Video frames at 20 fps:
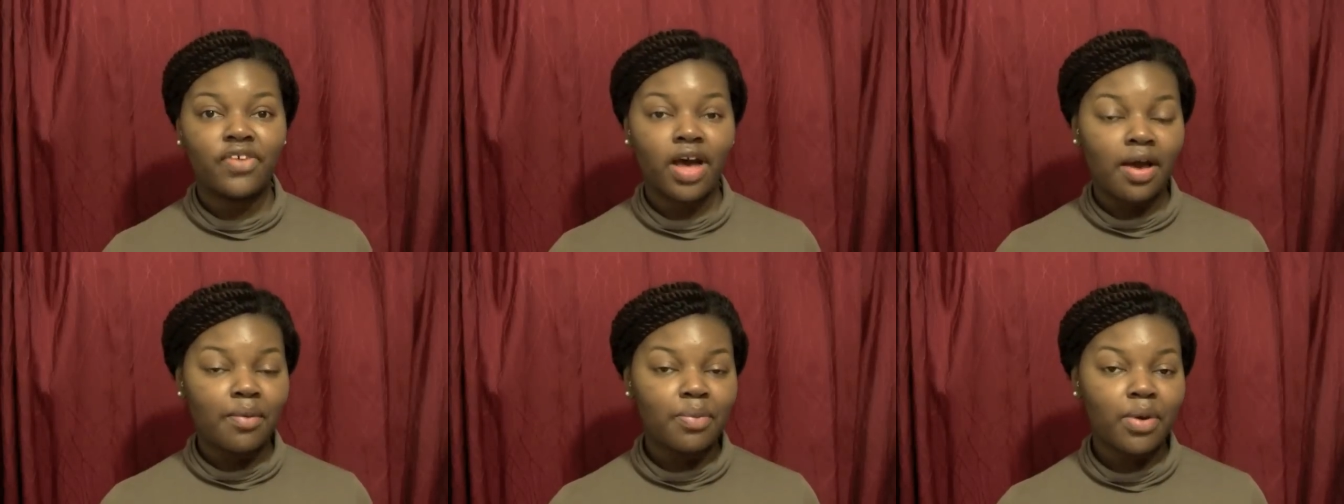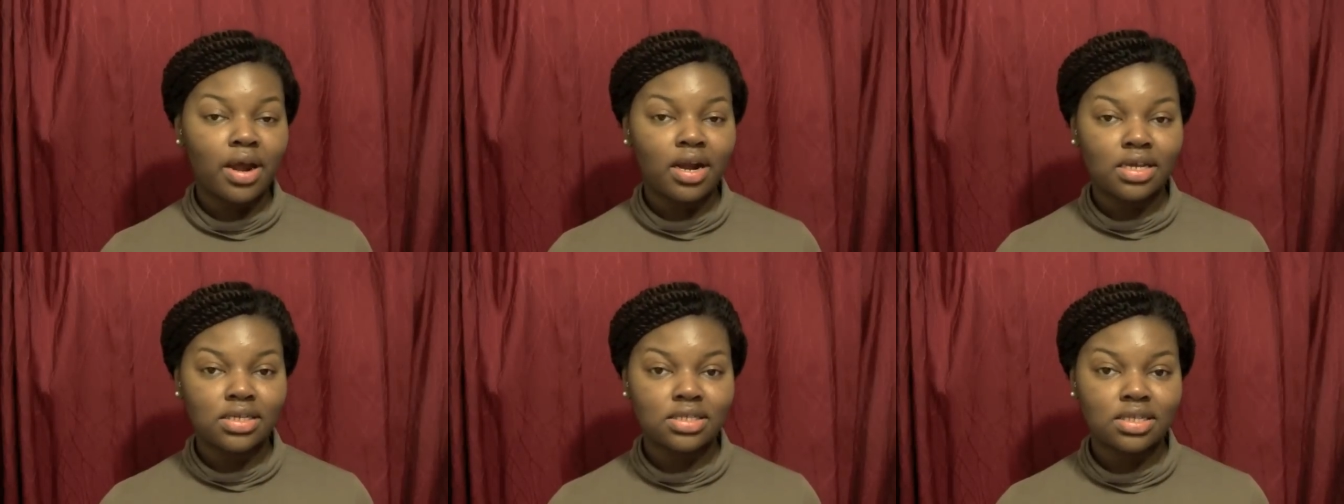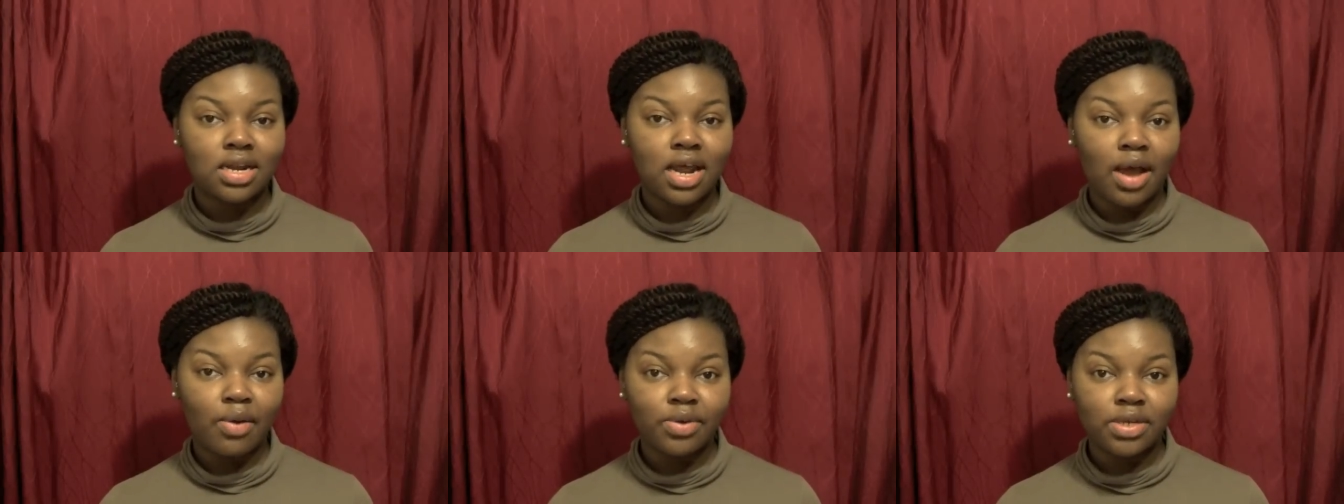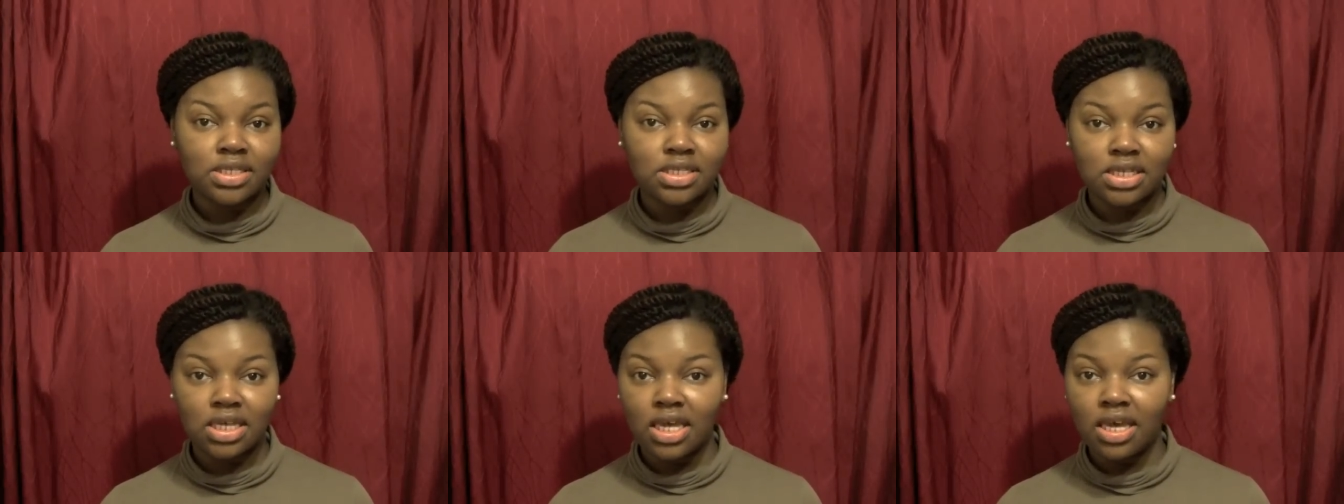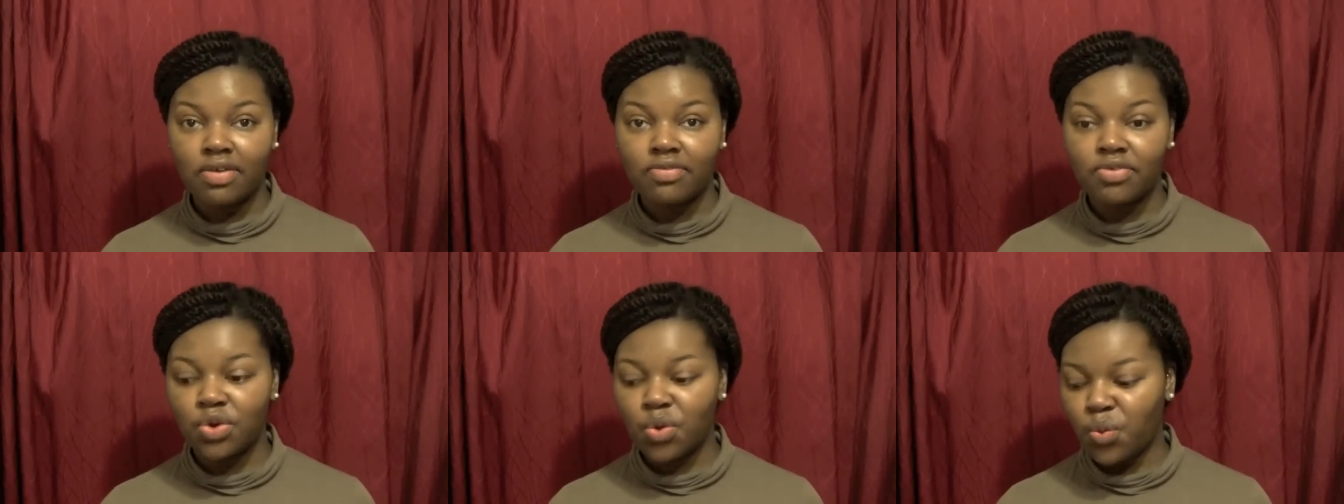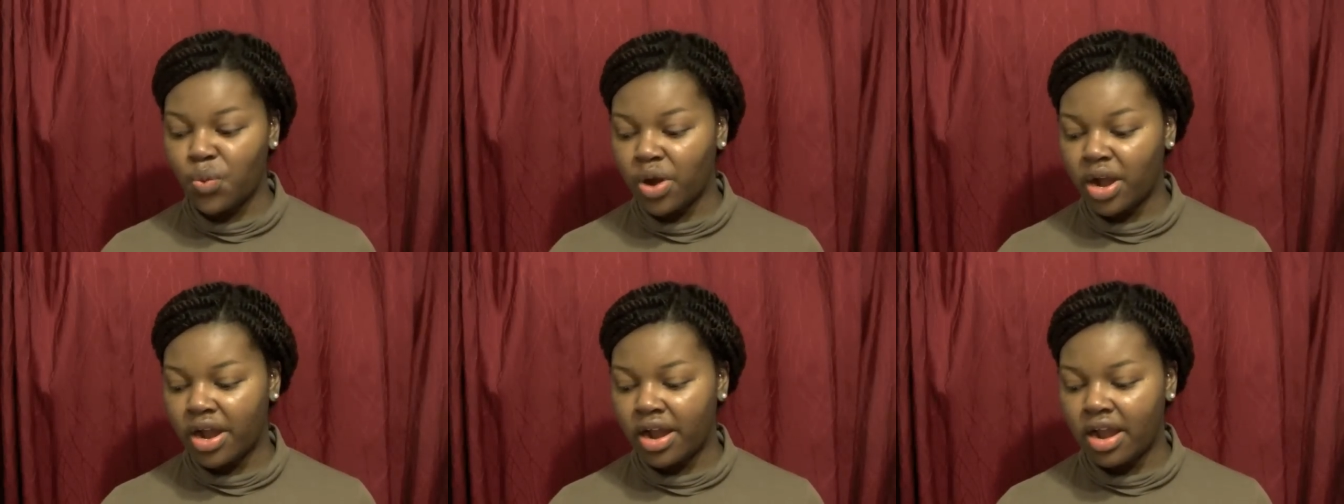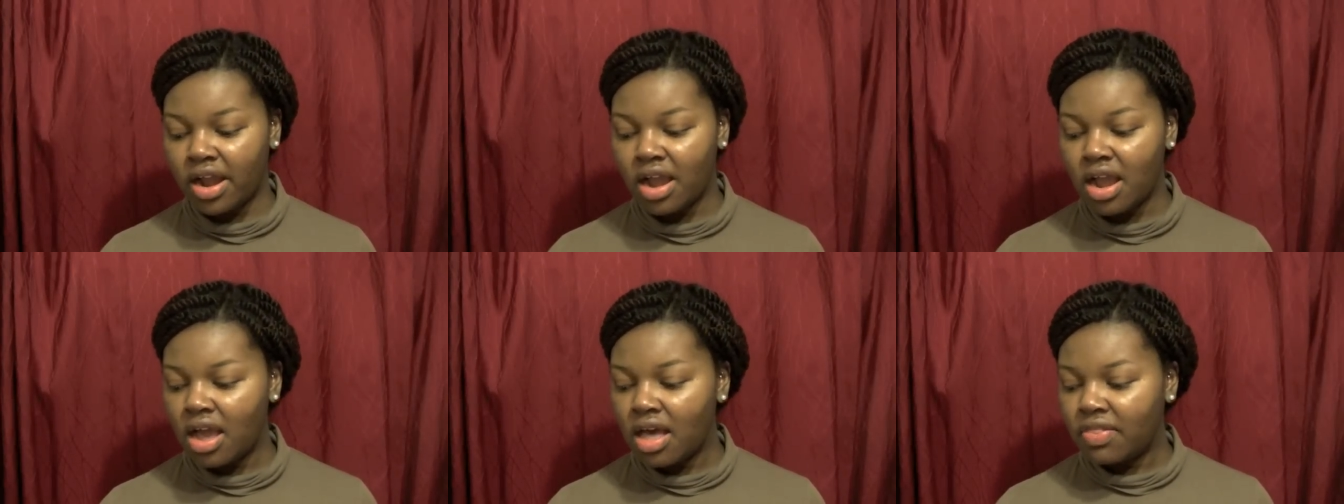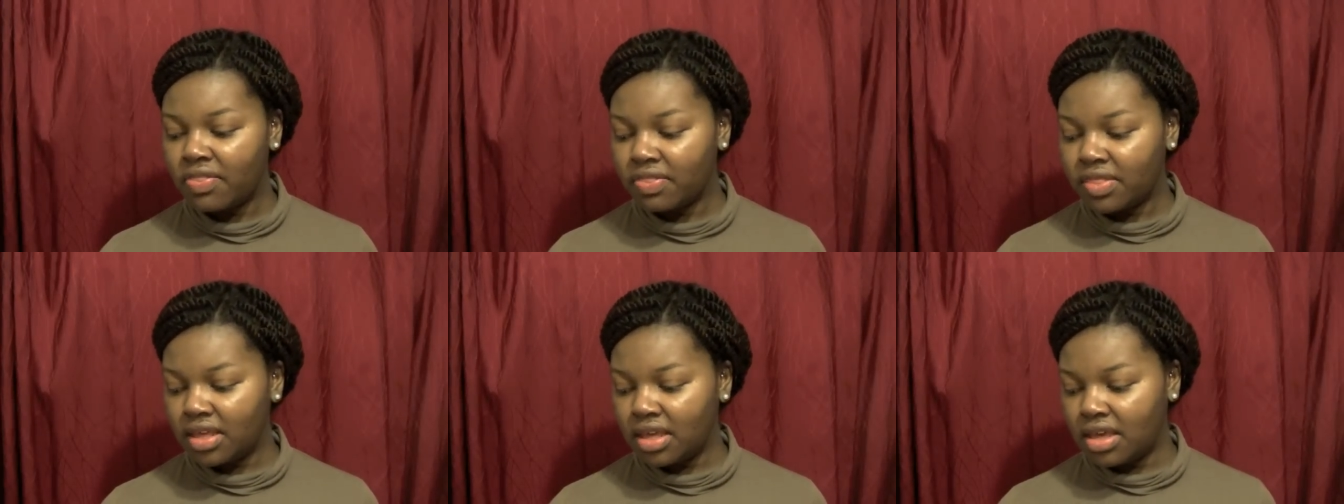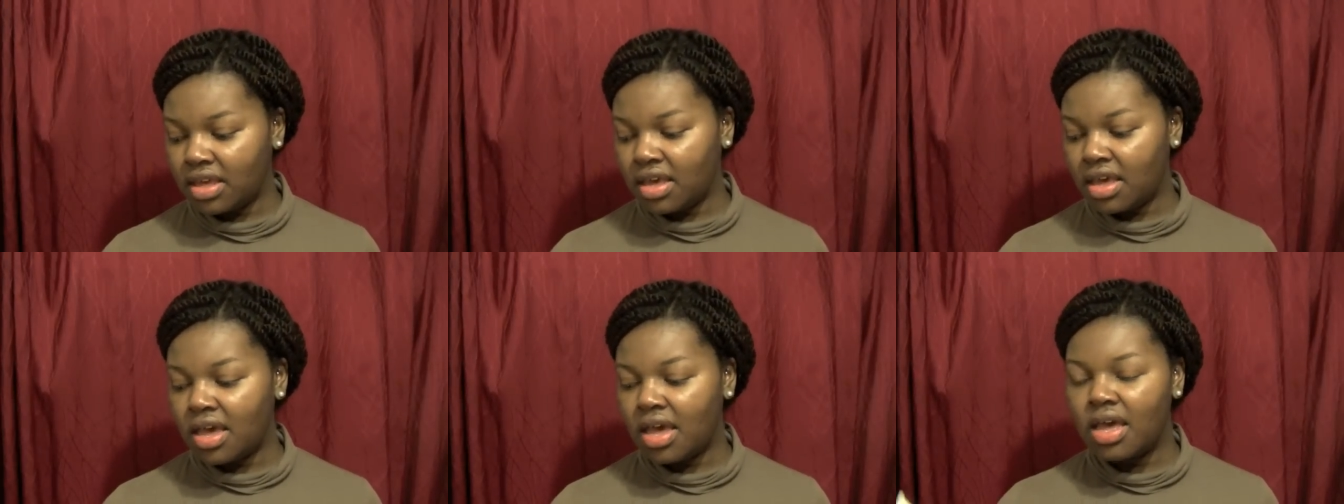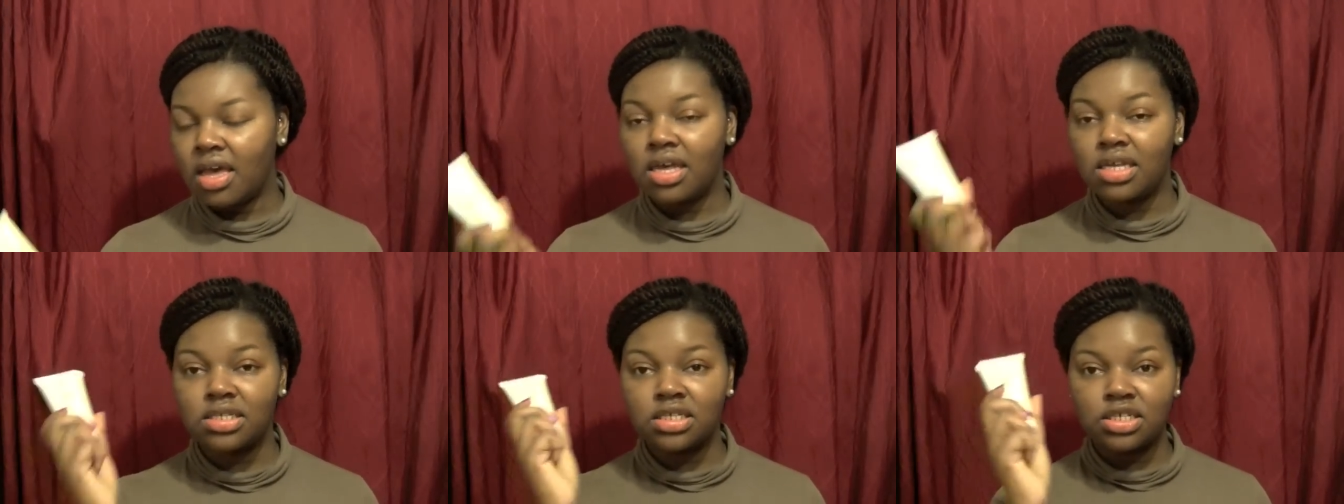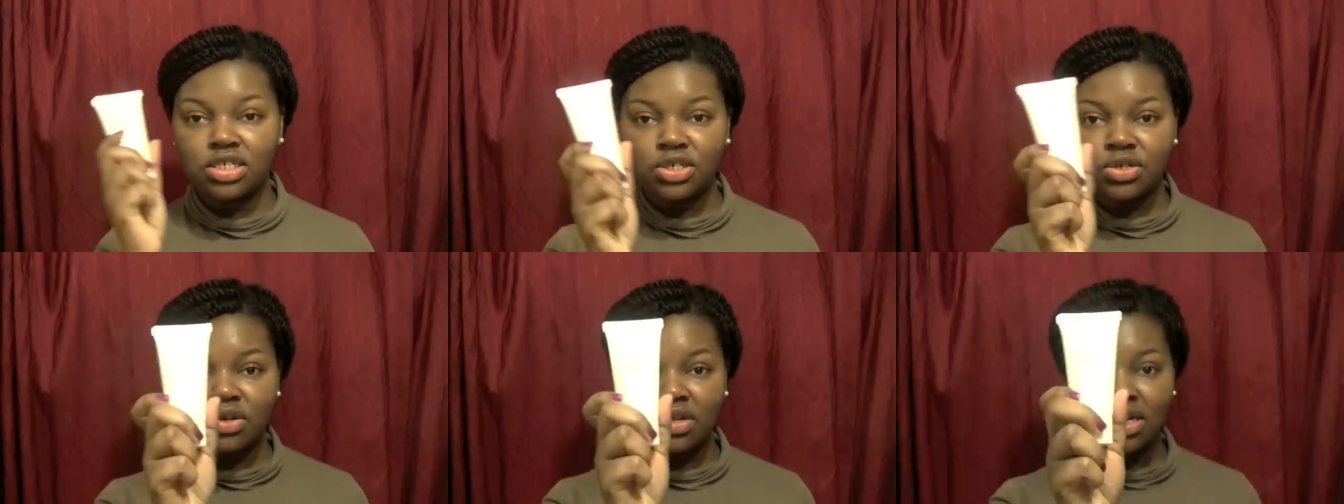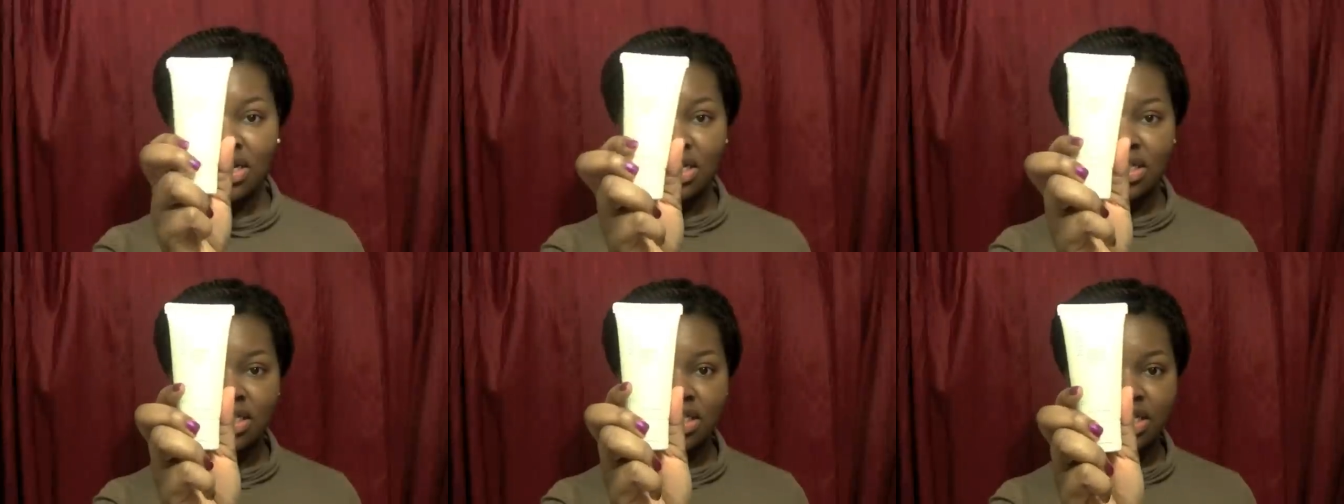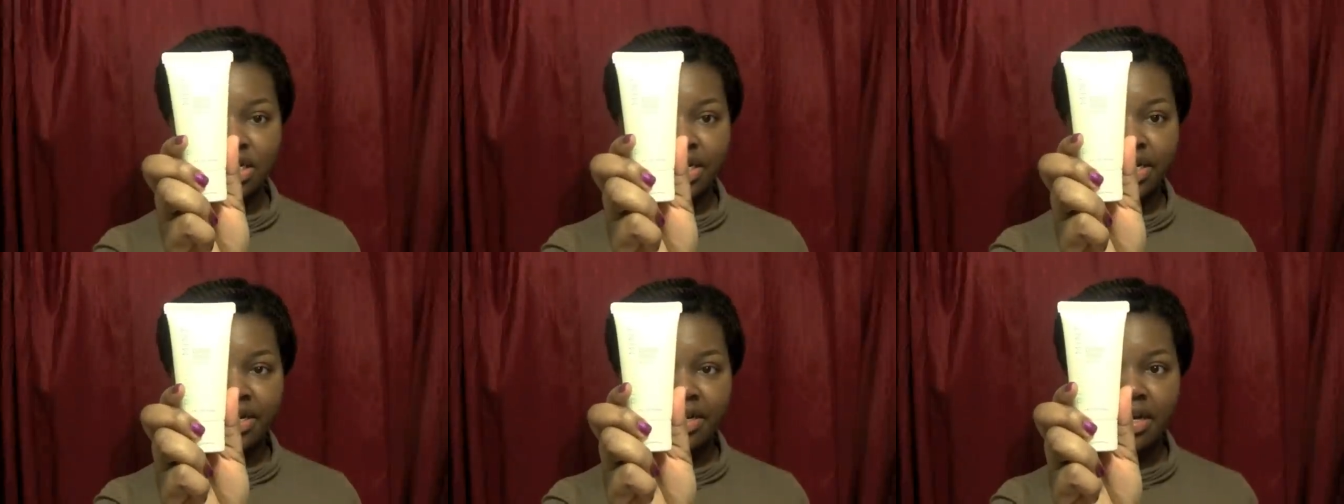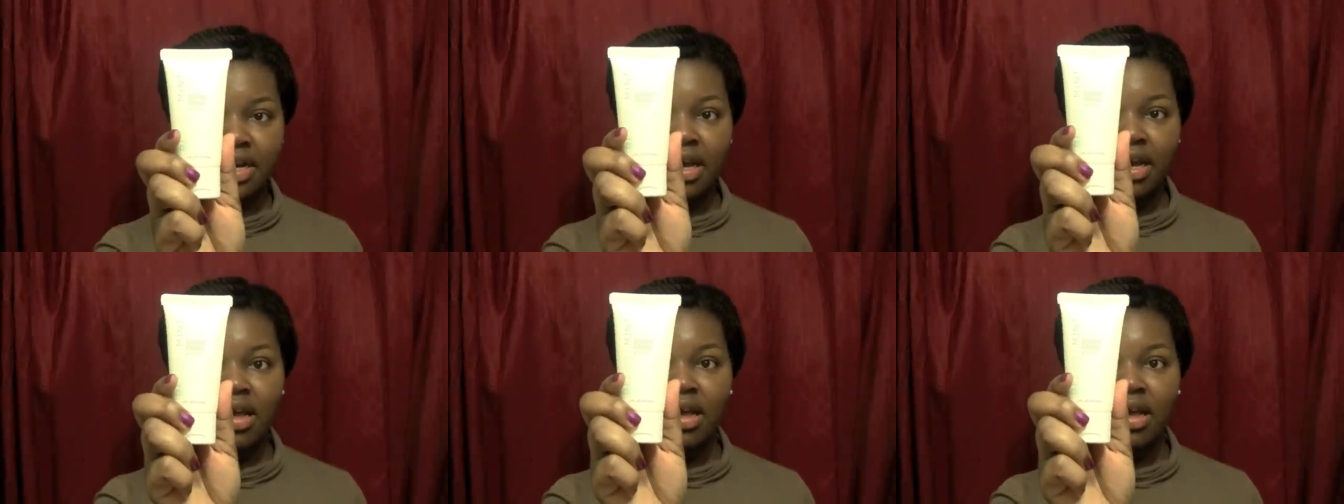5 products that I received were the Essential Cleanser,